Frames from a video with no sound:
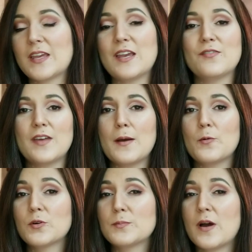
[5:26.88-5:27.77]
If that
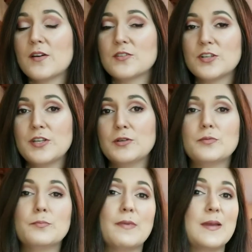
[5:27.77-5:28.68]
would bother you,
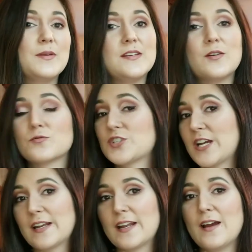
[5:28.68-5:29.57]
maybe you don't
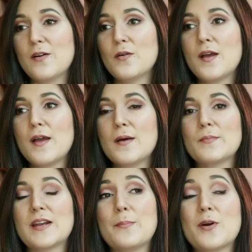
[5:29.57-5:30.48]
check it out.
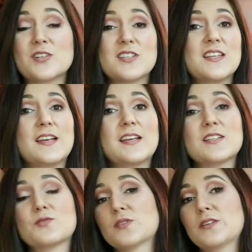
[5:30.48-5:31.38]
But I personally think
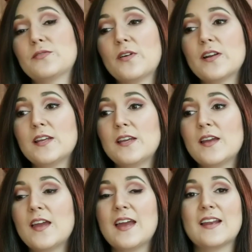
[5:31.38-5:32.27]
it's really funny,
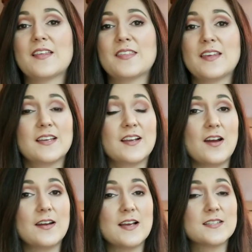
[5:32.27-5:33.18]
and I think that
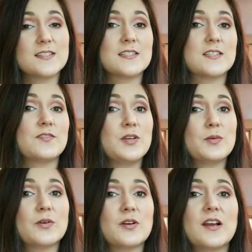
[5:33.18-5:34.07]
God has a sense of
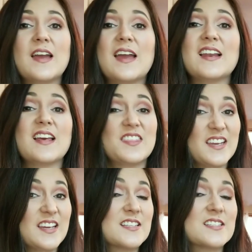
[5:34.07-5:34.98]
humor, and I
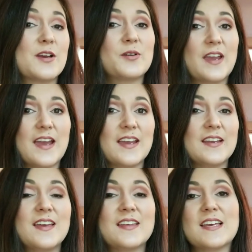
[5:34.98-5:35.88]
think it's okay.
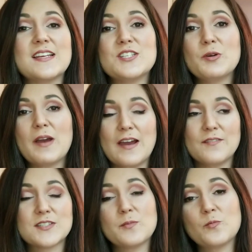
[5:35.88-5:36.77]
They do
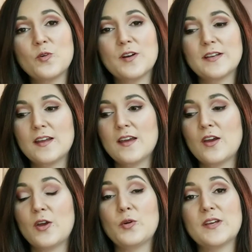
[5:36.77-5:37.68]
have someone
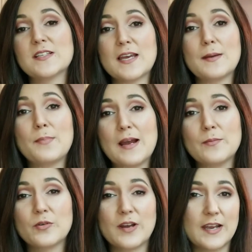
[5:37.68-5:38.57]
who is a
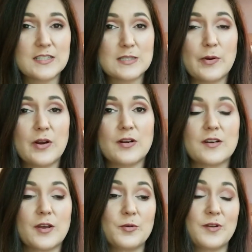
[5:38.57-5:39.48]
Bible expert
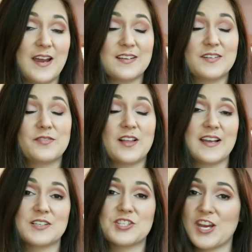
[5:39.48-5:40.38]
who kind of
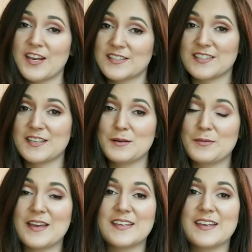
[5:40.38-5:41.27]
like checks them
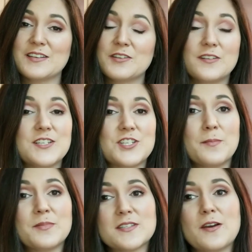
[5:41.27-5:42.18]
at the end of each
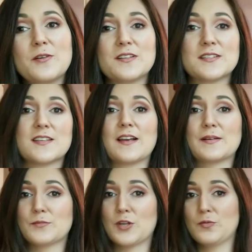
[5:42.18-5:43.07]
episode and is
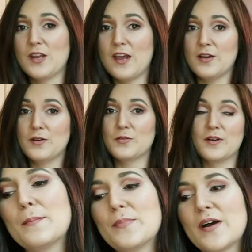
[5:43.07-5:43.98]
like, no, no.
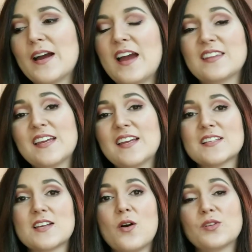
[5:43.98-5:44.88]
But I think
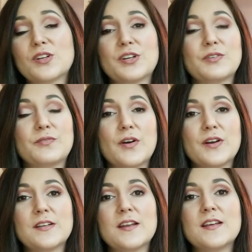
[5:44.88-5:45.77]
it's all in good
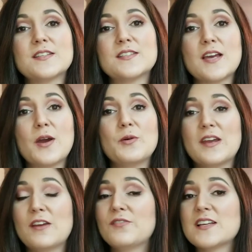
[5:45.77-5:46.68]
fun. So
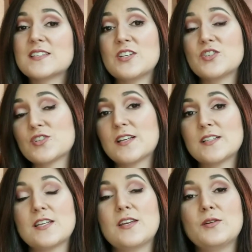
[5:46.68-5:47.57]
if that's interesting
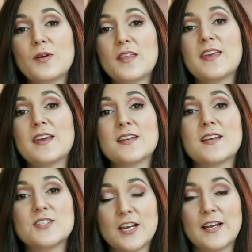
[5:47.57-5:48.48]
to you, then
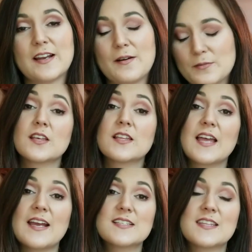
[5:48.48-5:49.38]
check it out. The
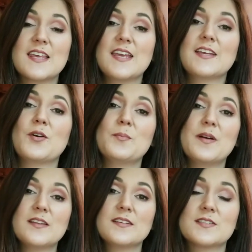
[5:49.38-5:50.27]
last thing on
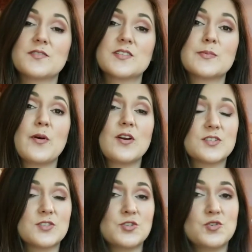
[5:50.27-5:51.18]
my list of
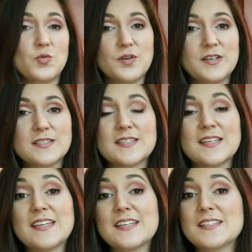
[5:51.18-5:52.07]
Sparks joys
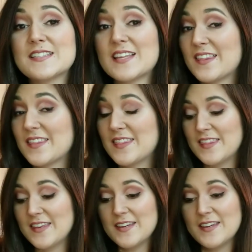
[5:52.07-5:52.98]
is
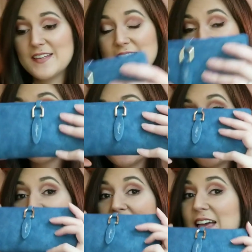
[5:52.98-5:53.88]
this
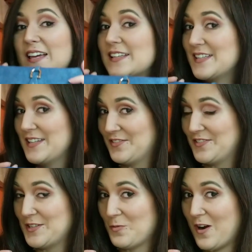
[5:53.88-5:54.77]

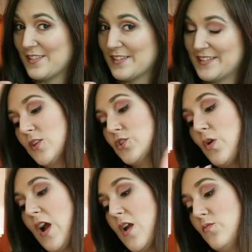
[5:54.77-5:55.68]
nifty wallet. So
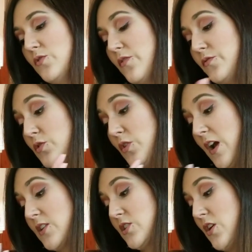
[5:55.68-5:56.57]
I don't know if you
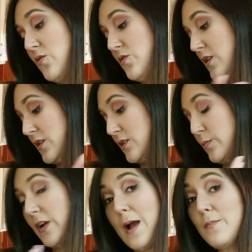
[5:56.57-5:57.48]
guys know this,
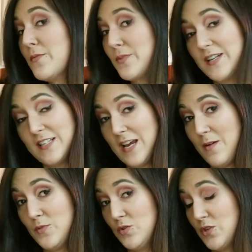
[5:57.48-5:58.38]
but I'm a big time
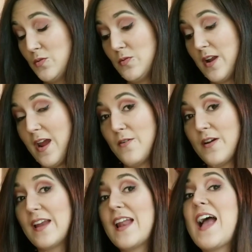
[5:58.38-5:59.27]
YouTuber now
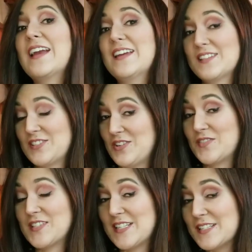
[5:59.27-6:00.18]
and I get stuff
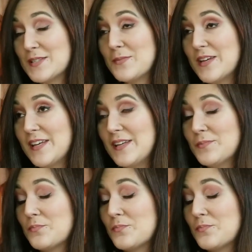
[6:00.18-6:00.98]
sent to me.